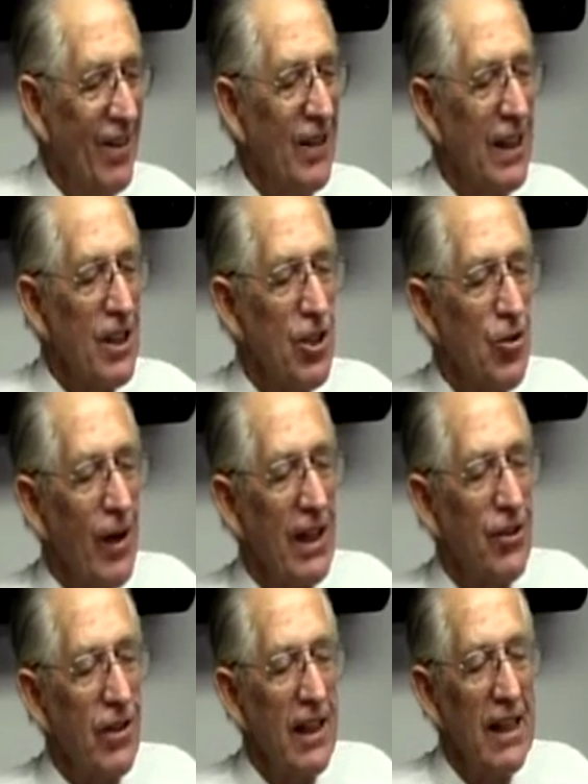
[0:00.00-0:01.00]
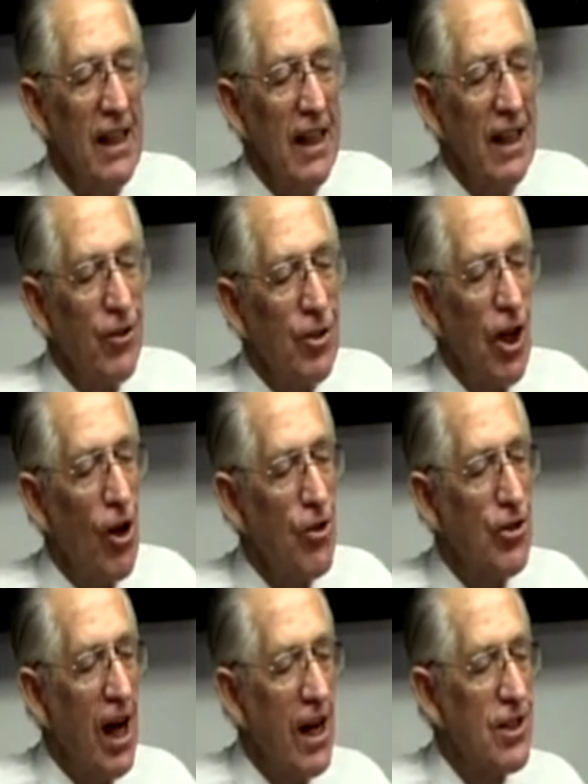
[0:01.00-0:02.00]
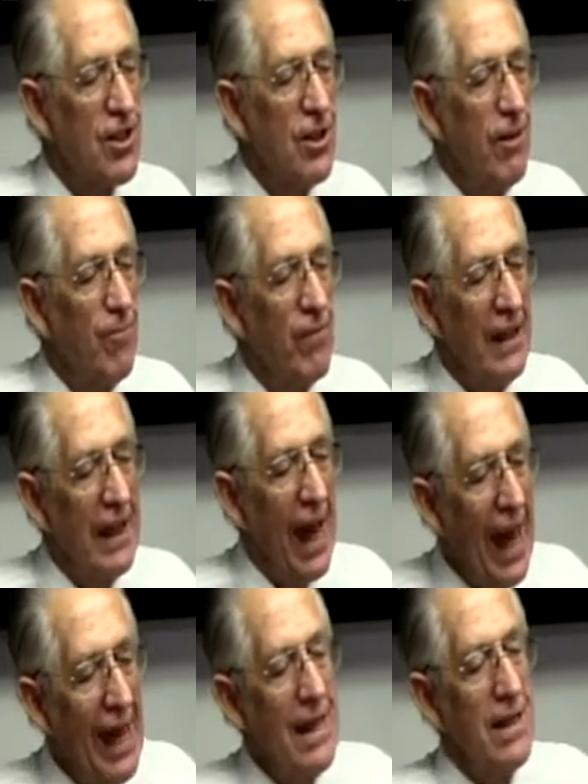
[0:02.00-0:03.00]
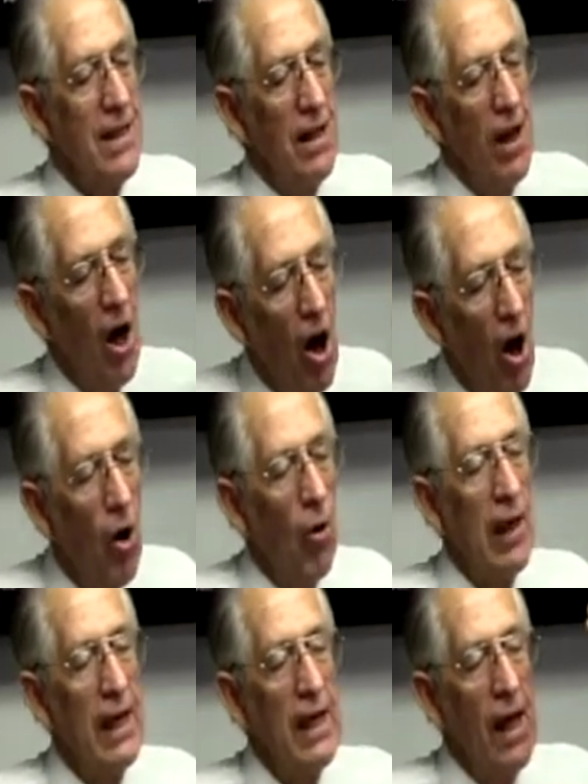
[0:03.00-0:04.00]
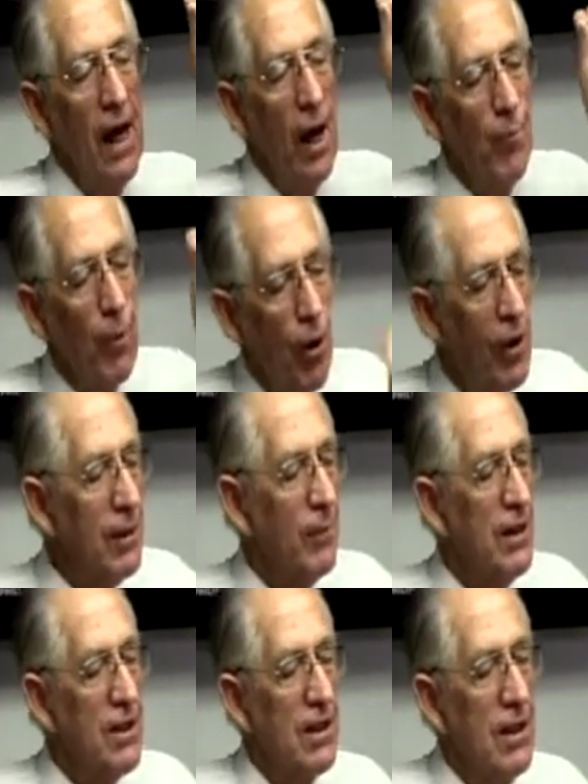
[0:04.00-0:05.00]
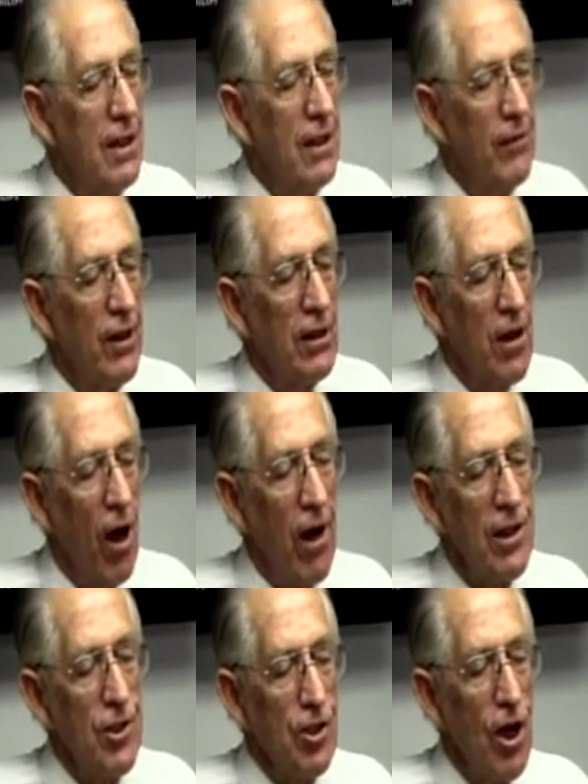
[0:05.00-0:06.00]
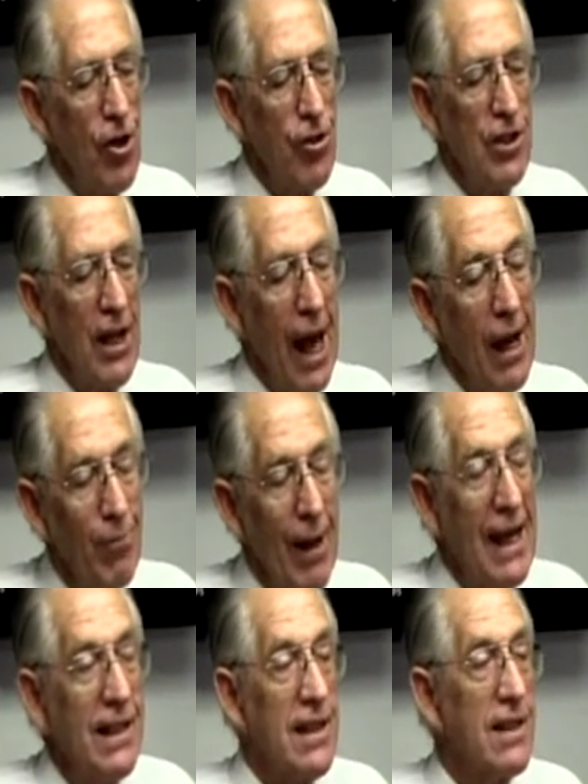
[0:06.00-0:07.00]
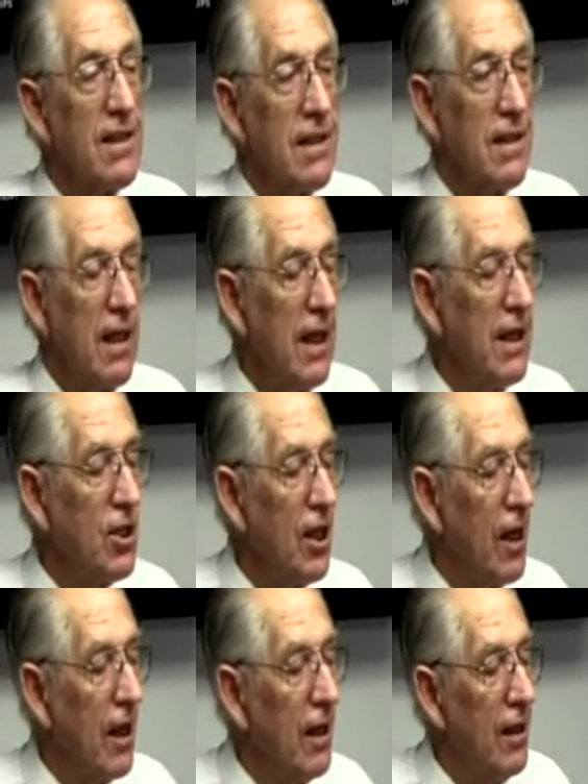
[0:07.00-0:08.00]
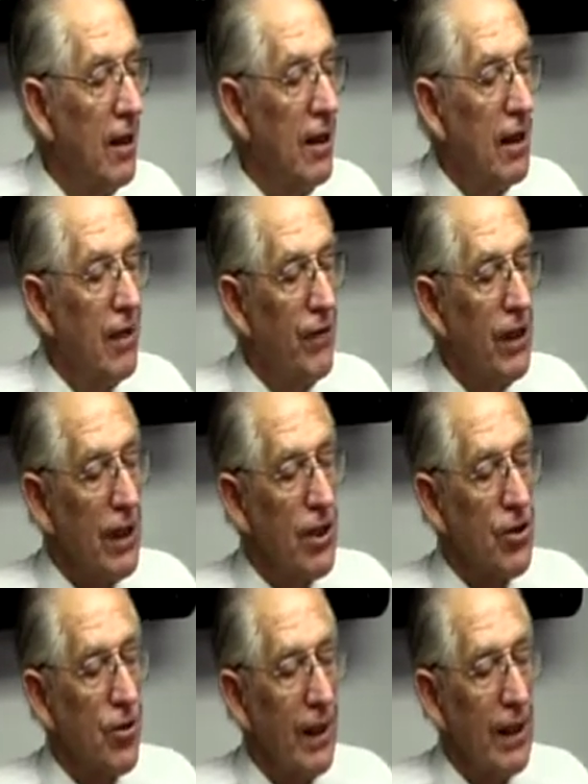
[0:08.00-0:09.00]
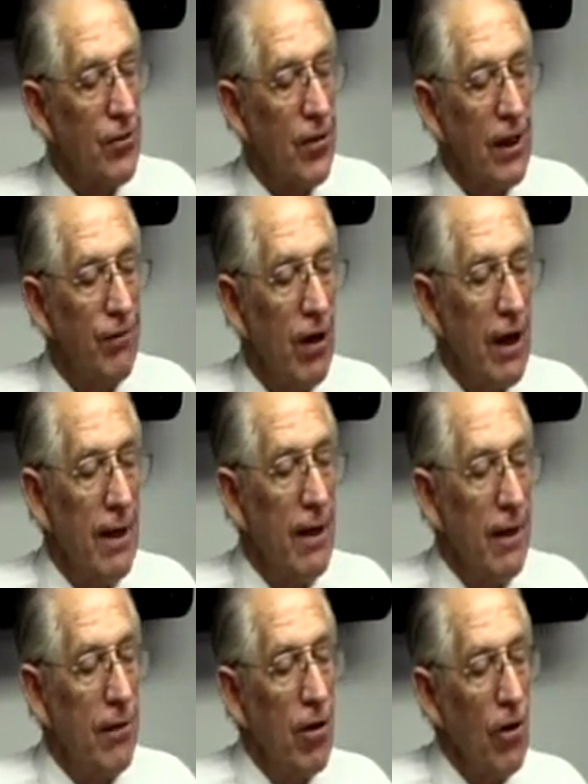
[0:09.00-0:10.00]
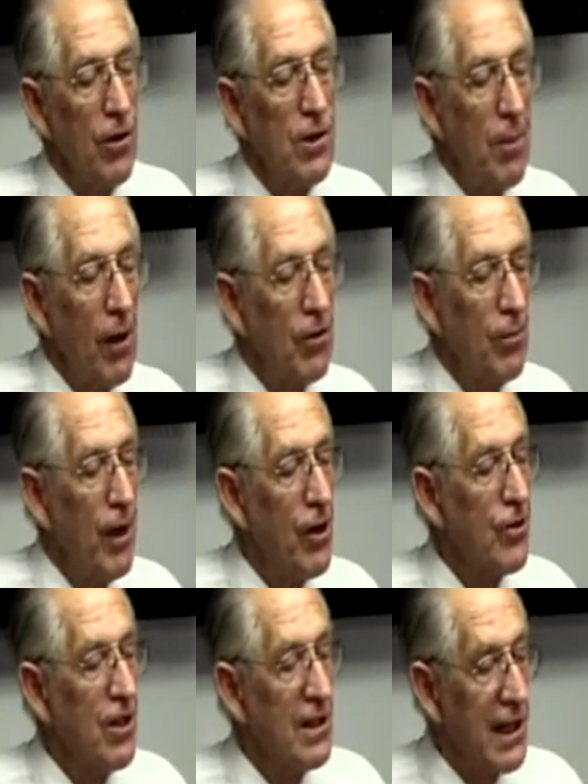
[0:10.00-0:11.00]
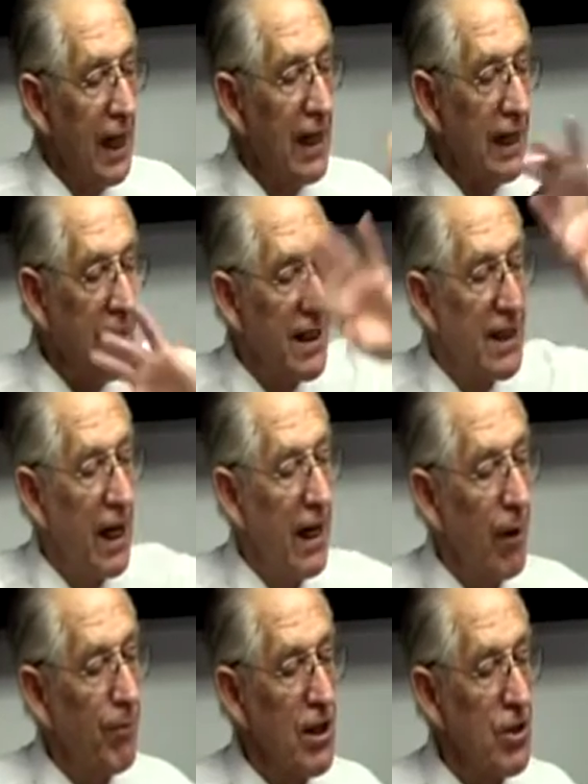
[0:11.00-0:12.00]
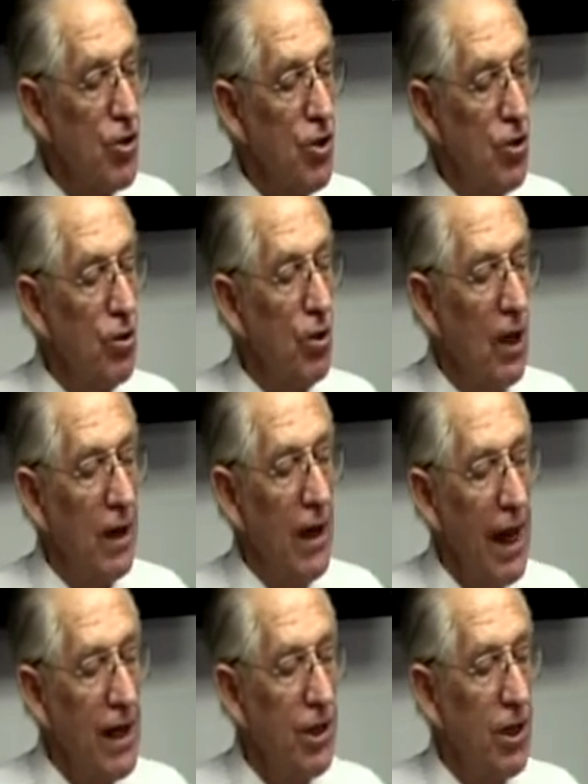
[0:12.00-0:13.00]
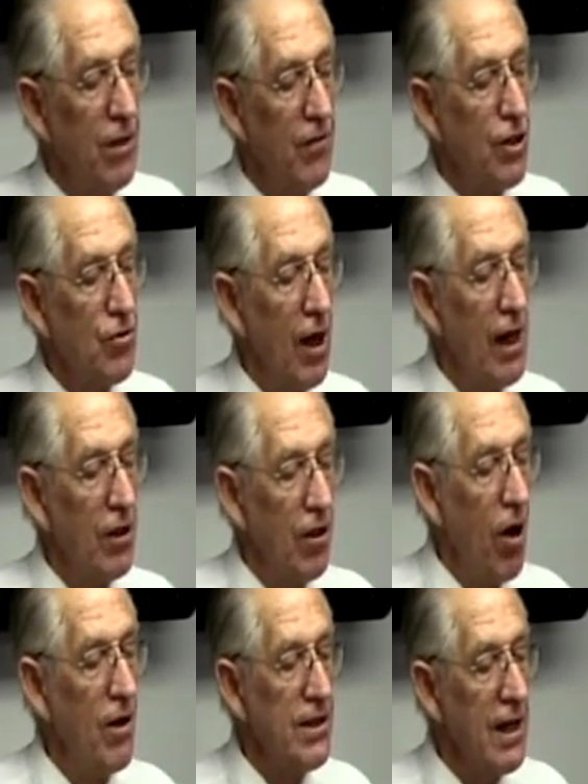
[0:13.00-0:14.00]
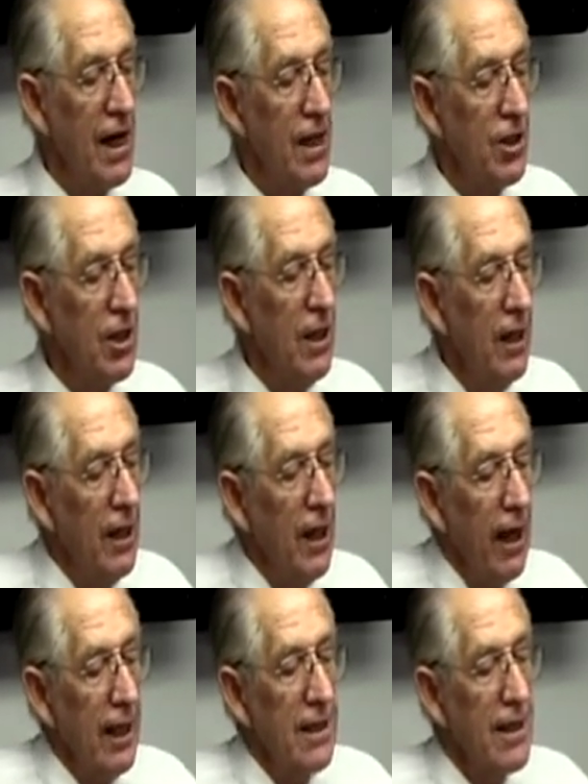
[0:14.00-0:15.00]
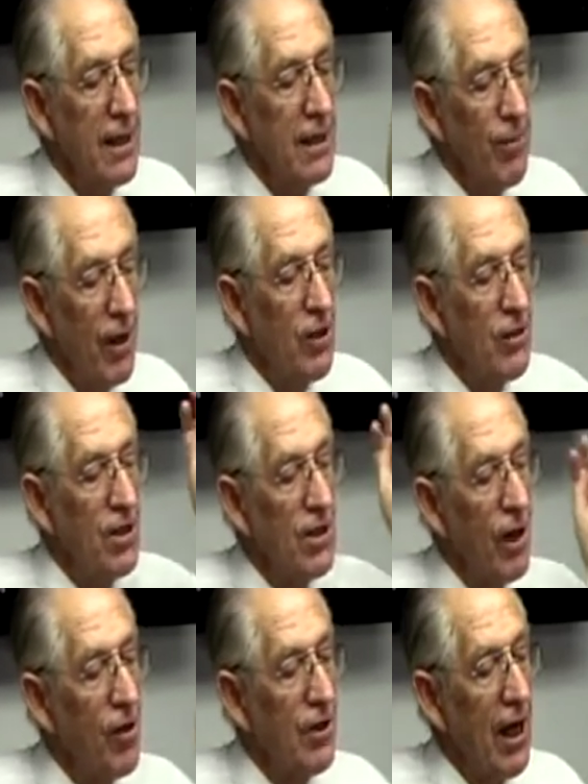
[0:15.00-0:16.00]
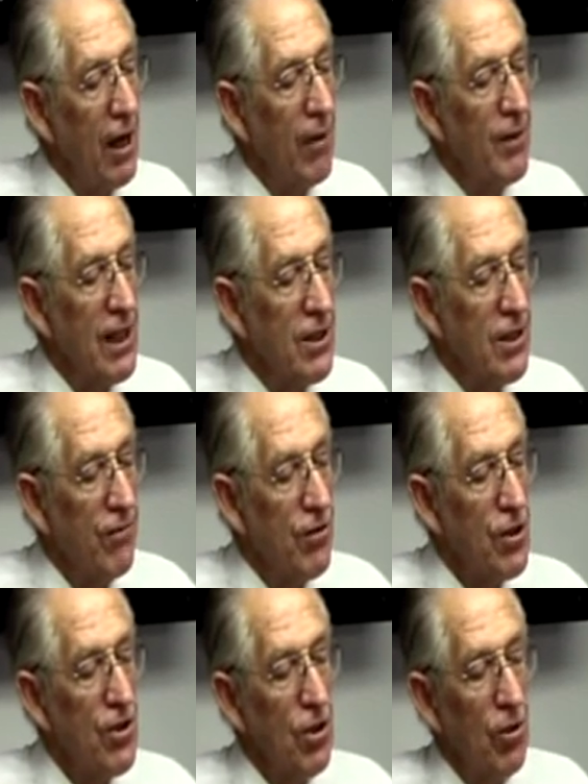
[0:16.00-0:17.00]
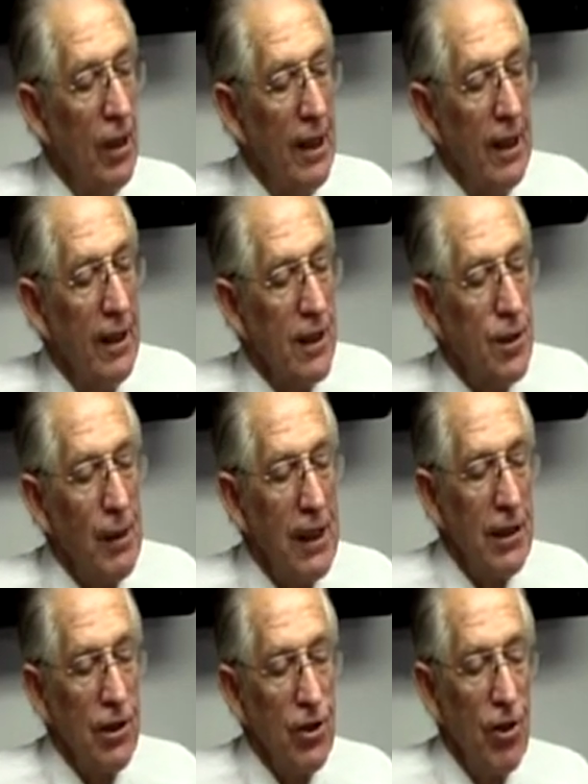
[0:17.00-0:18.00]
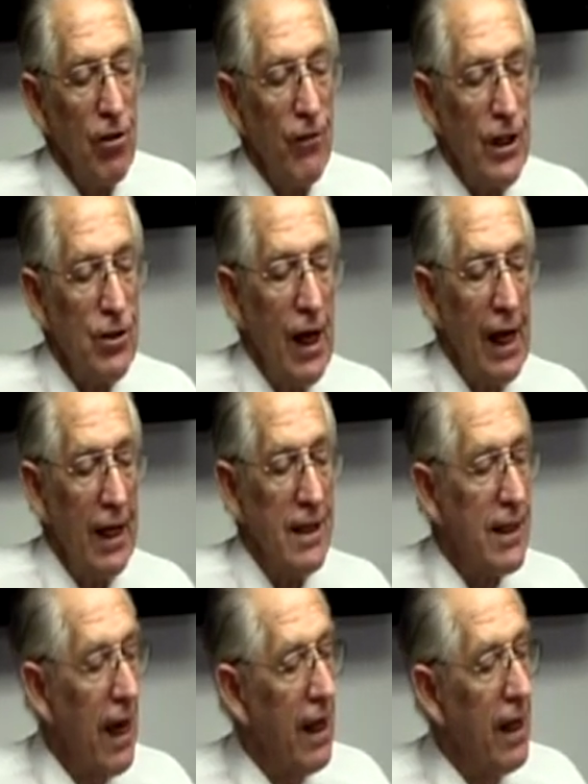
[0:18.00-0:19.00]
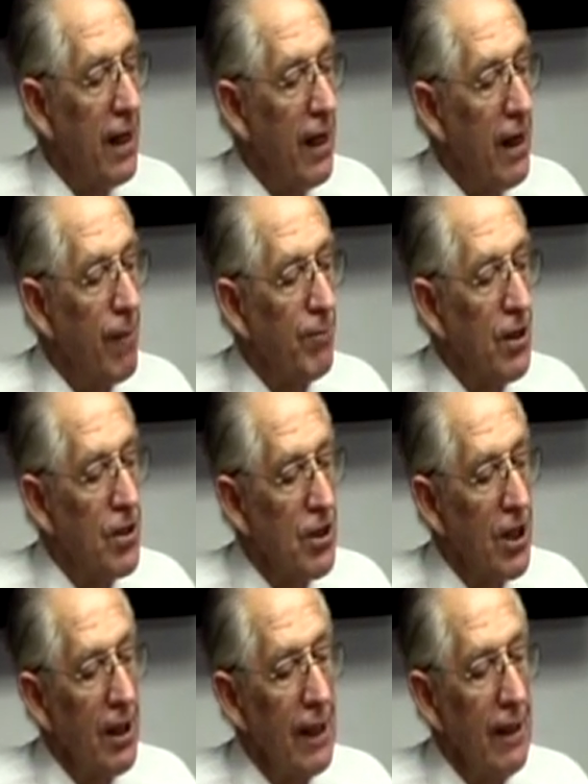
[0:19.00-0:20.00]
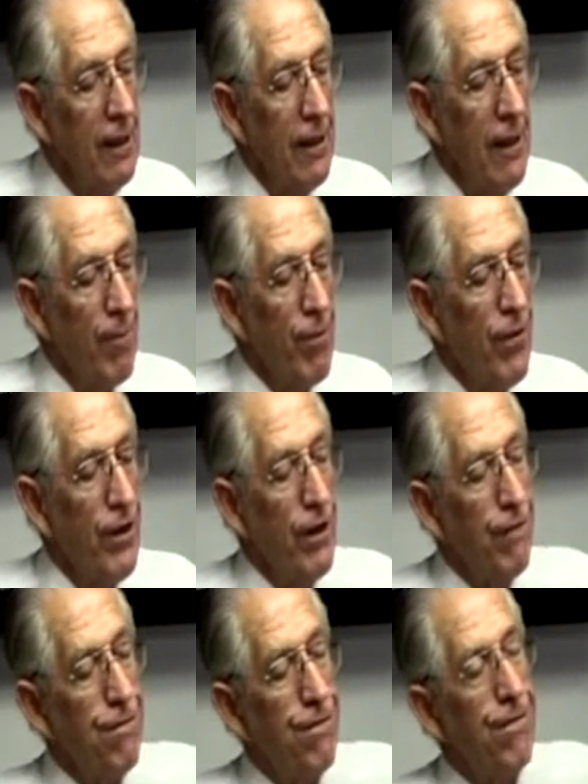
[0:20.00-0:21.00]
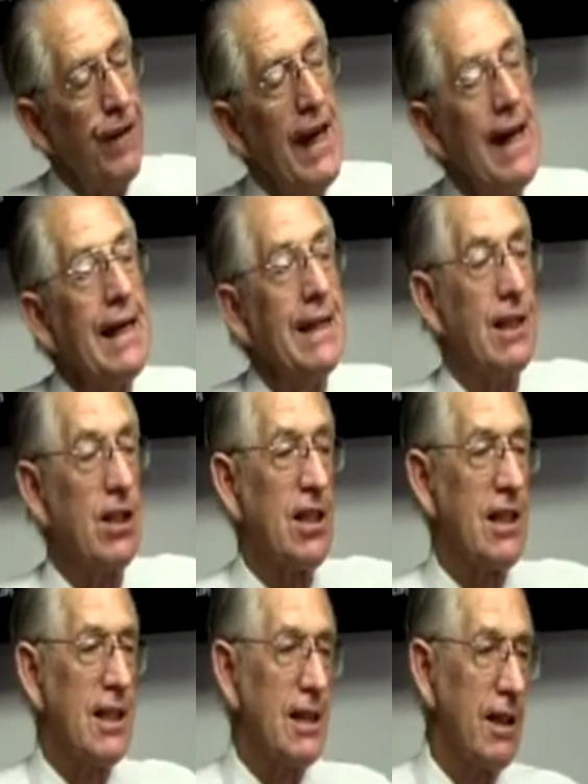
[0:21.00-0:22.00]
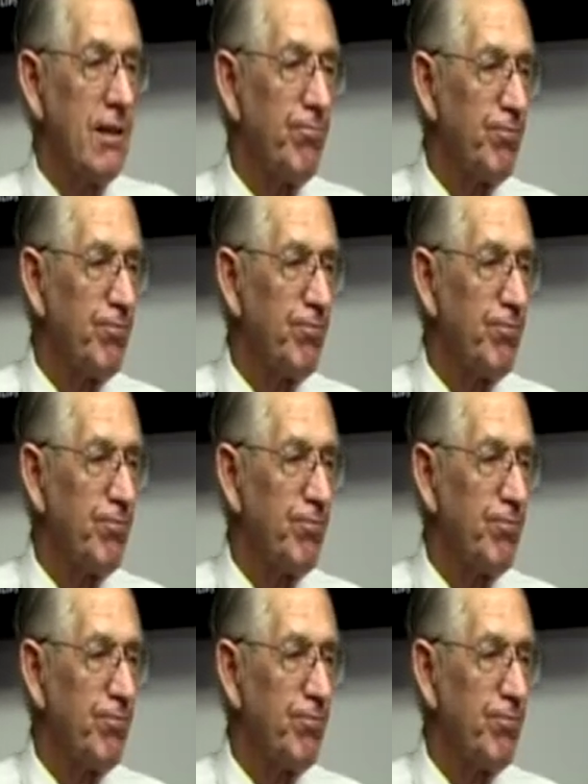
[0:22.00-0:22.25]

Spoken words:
Leviticus 23 shows us the 8 holy appointments that God has chosen and blesses each year. Leviticus 23:1. The Lord spoke to Moses saying, he's setting up this new nation of Israel, God's nation, and he says, Moses, go tell them this. Verse 2. Speak to the children of Israel and say unto them concerning the feasts.